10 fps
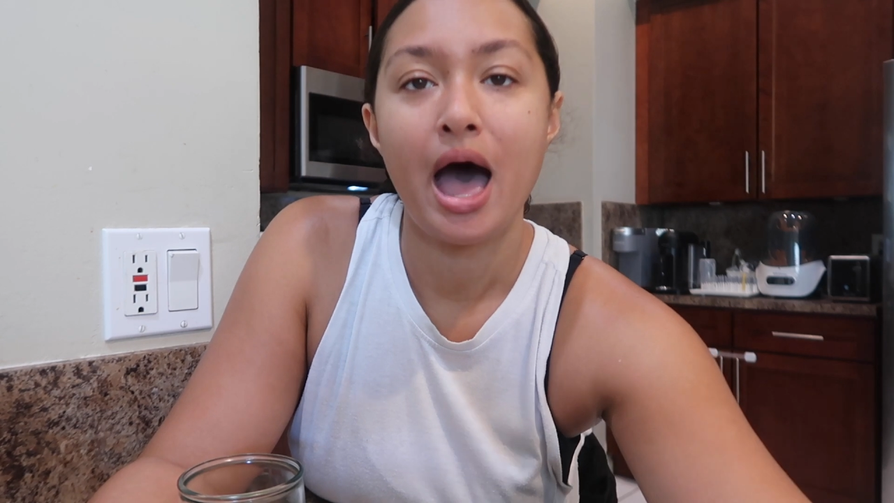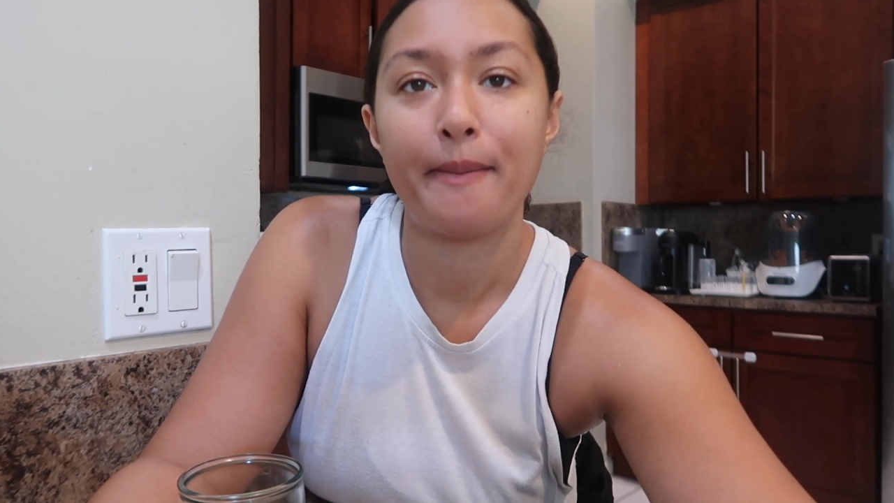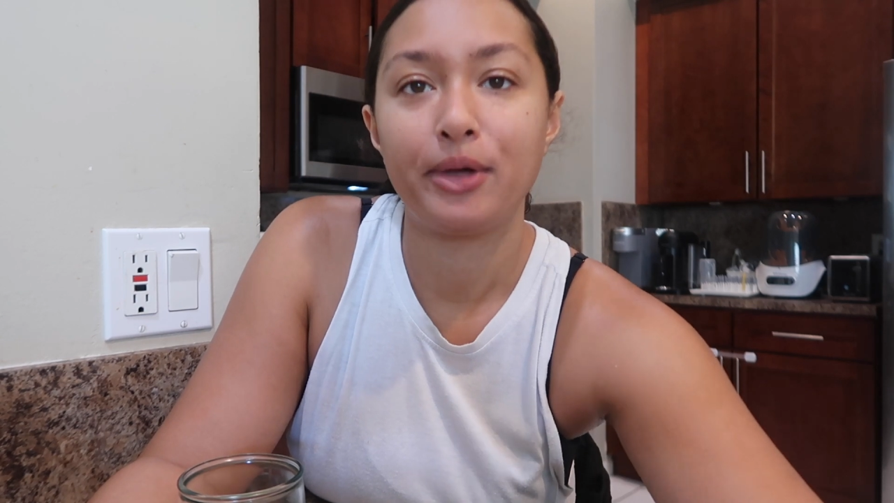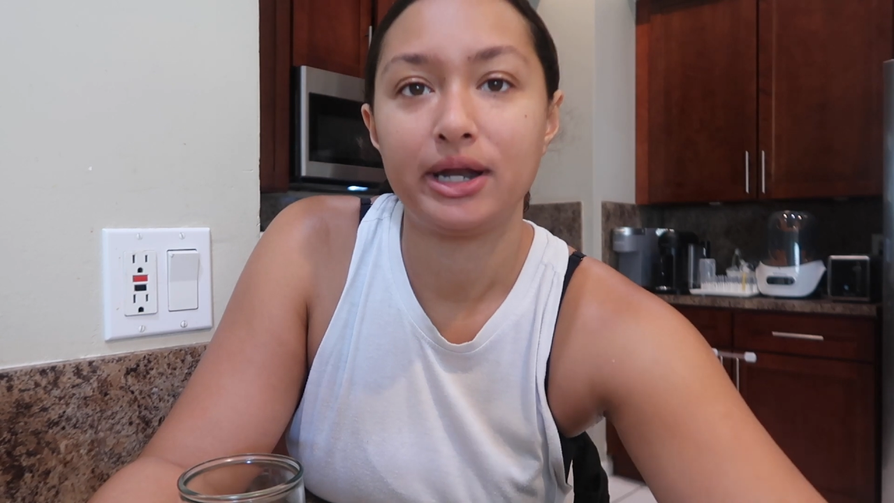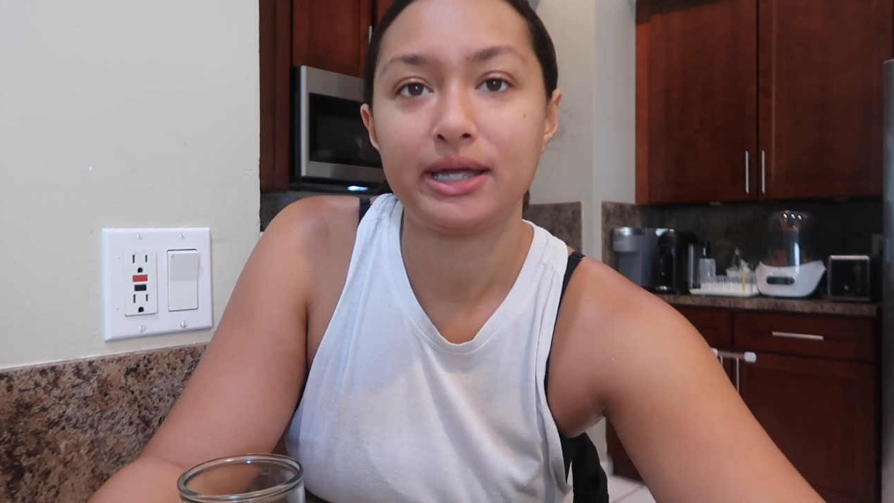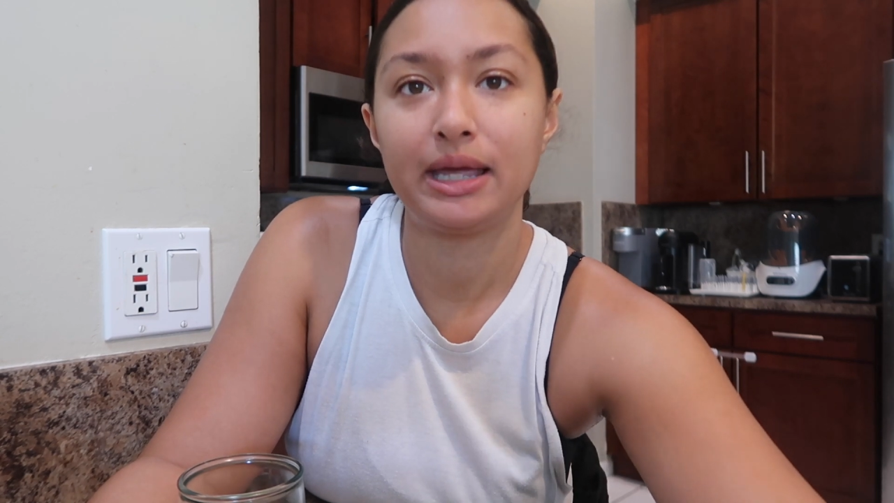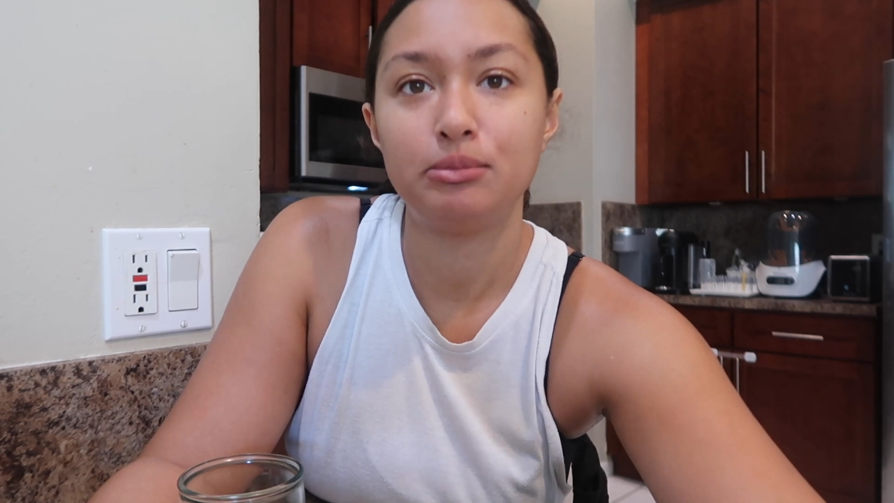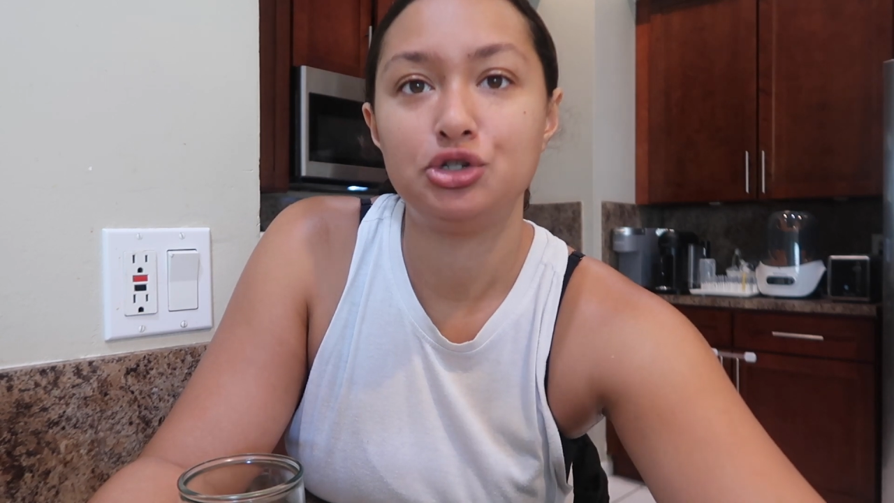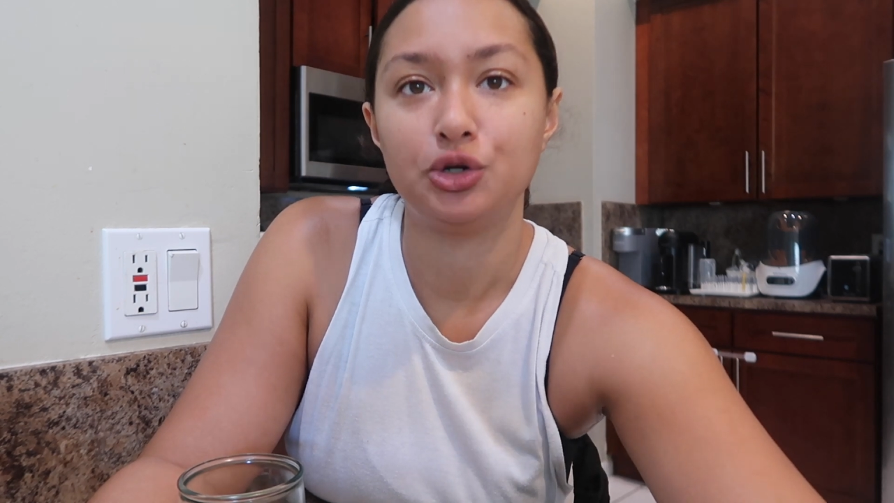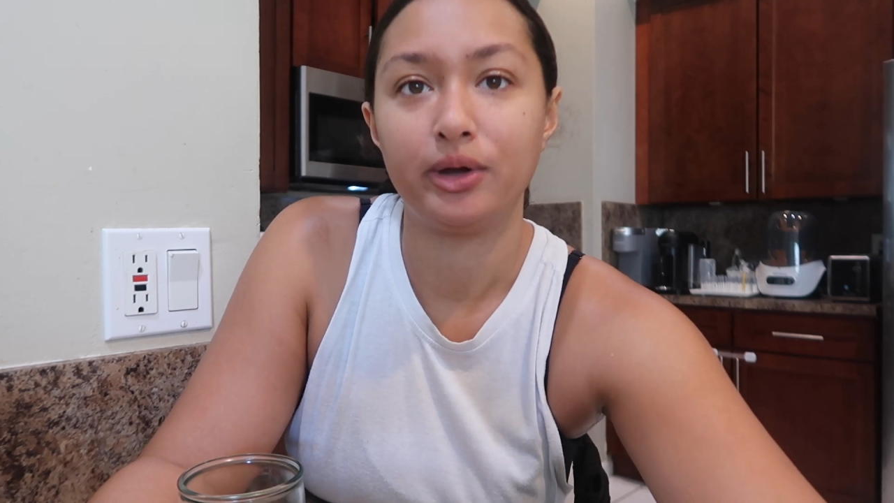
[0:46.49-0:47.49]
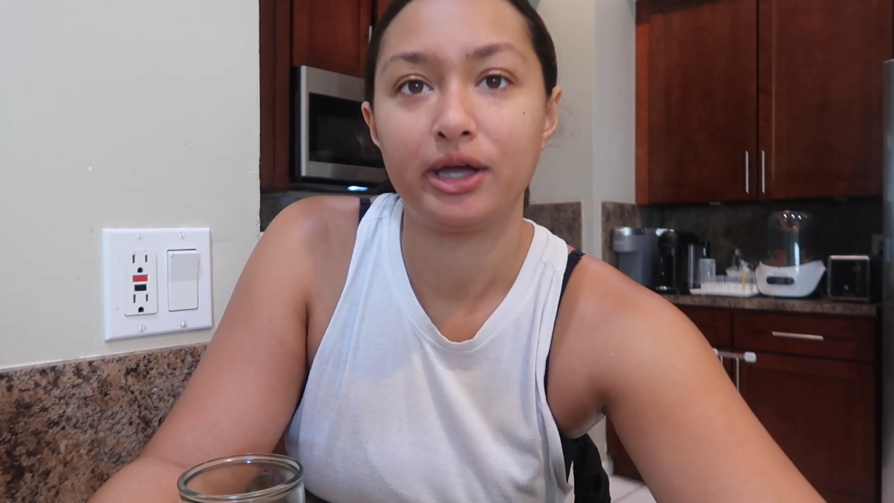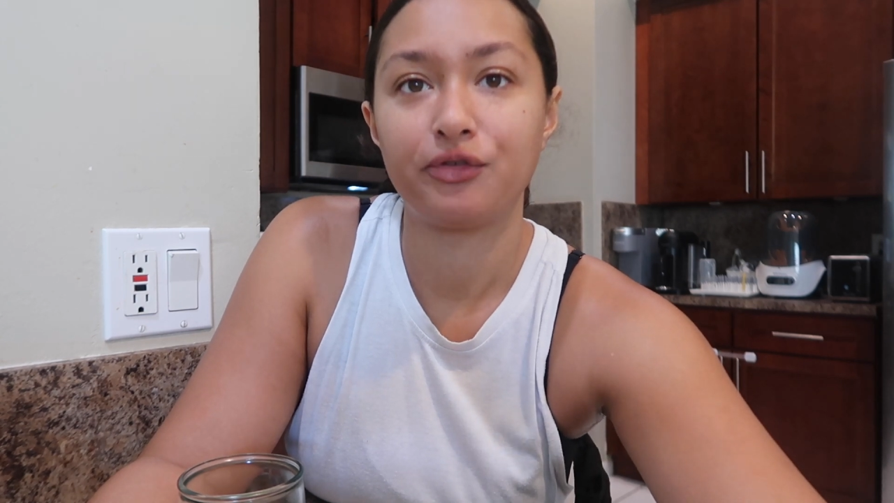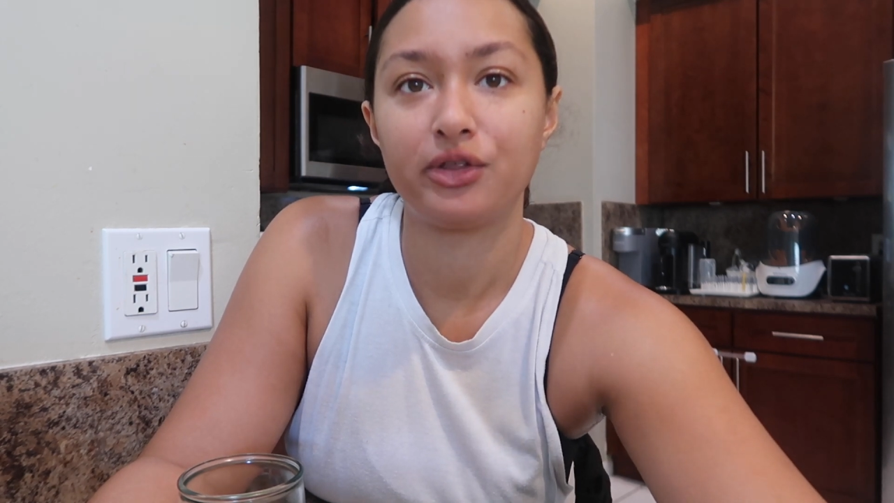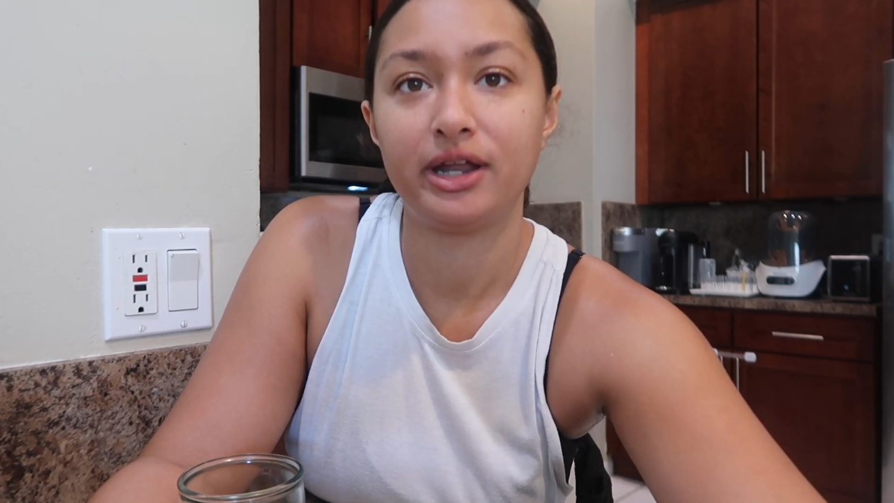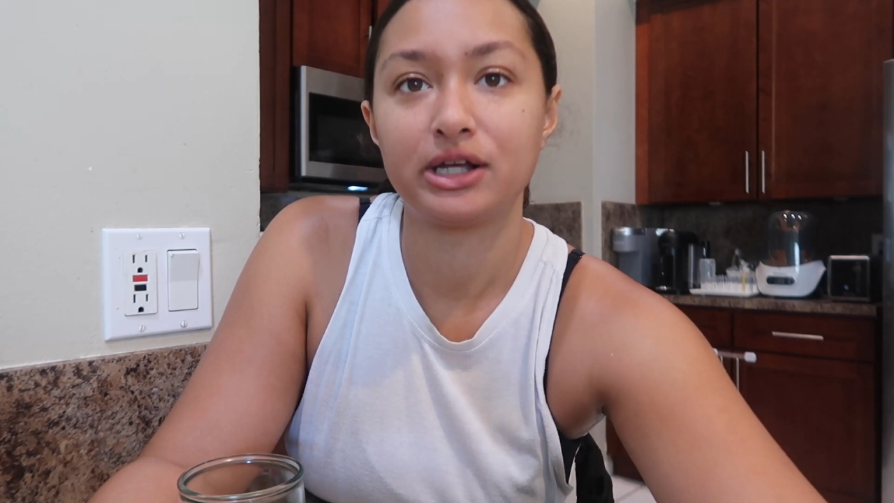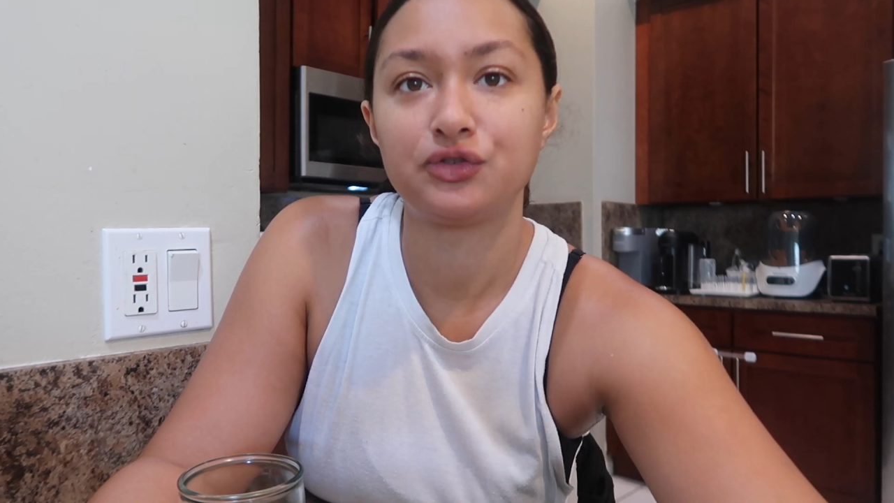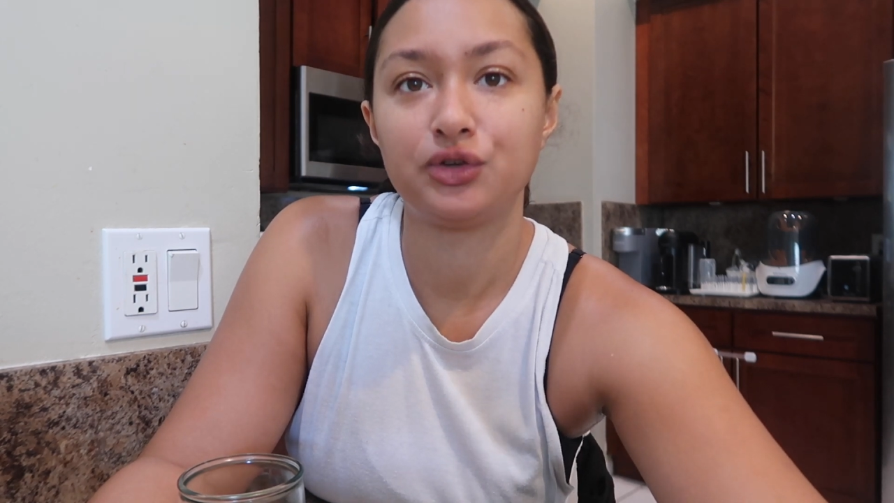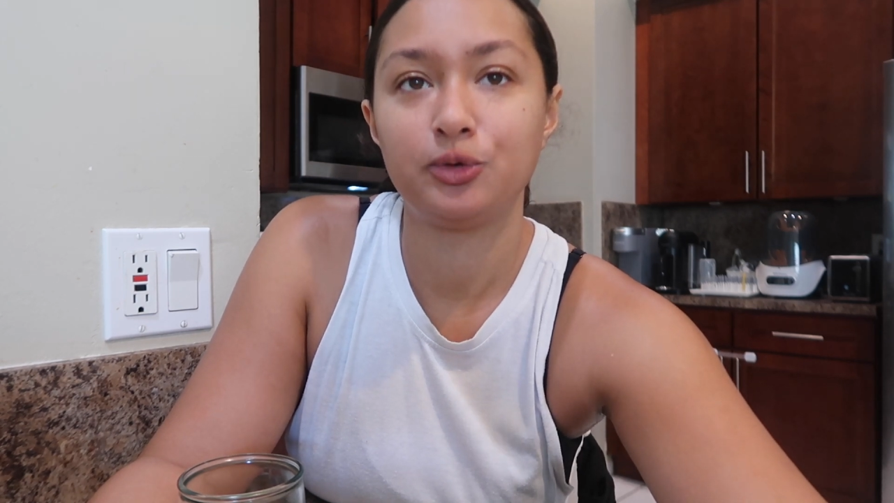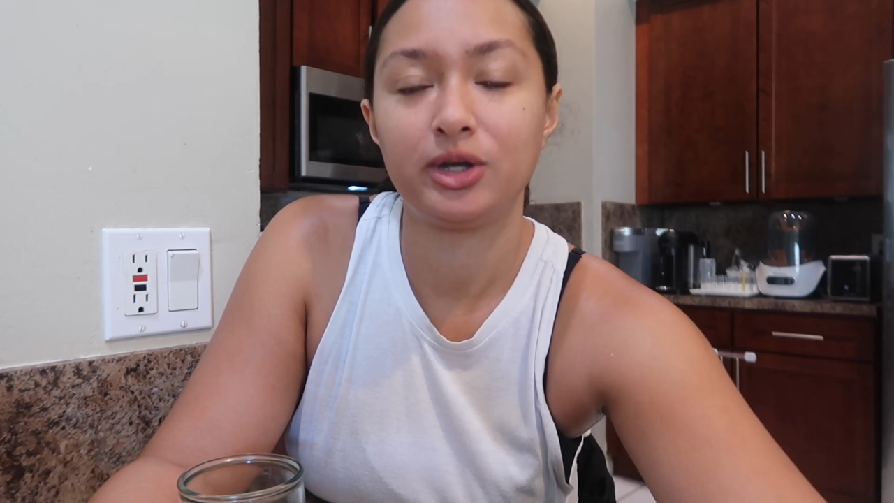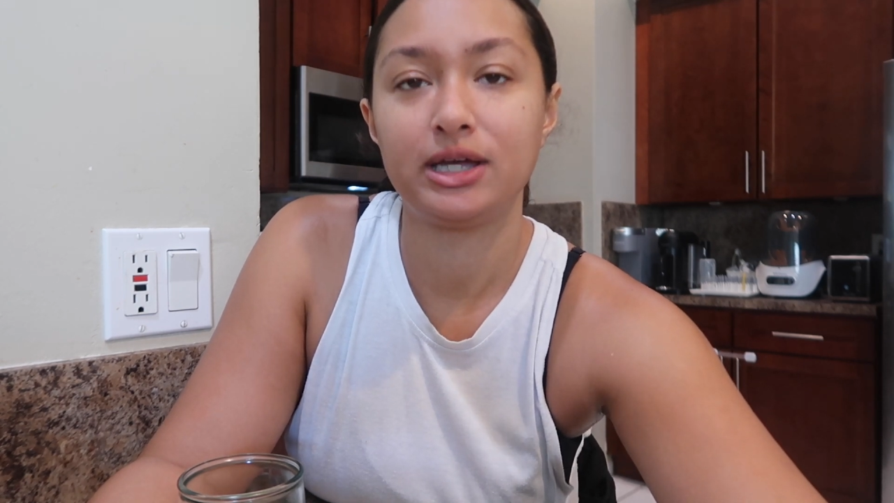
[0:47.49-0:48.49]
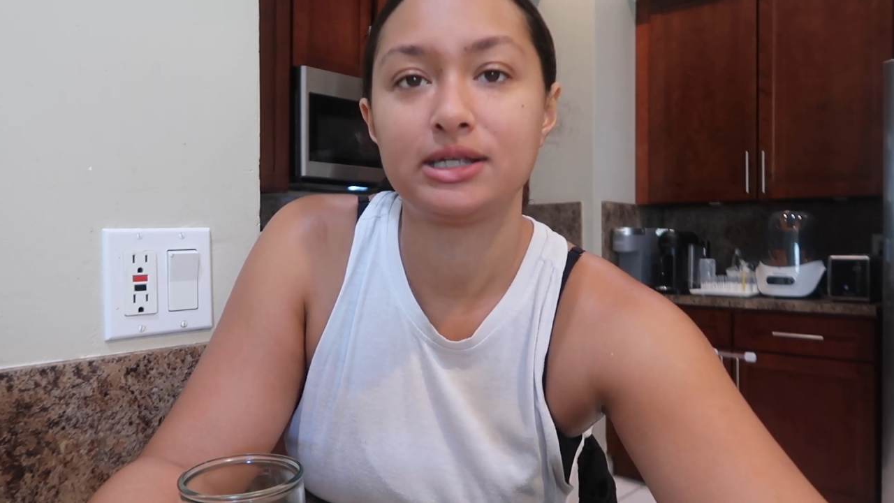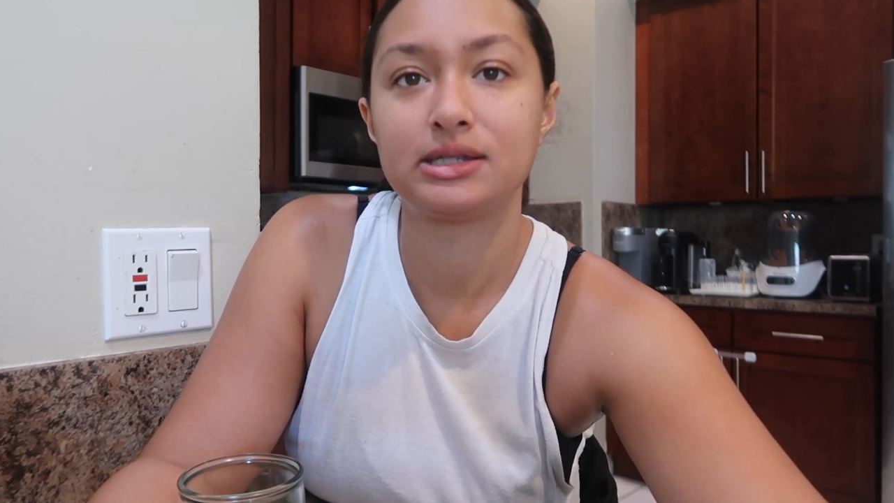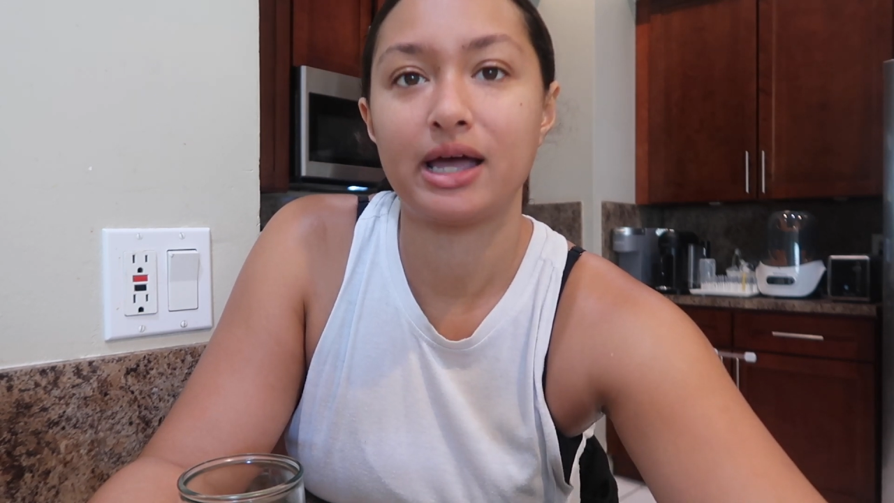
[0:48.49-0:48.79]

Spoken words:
I'm gonna keep doing it for the next few weeks.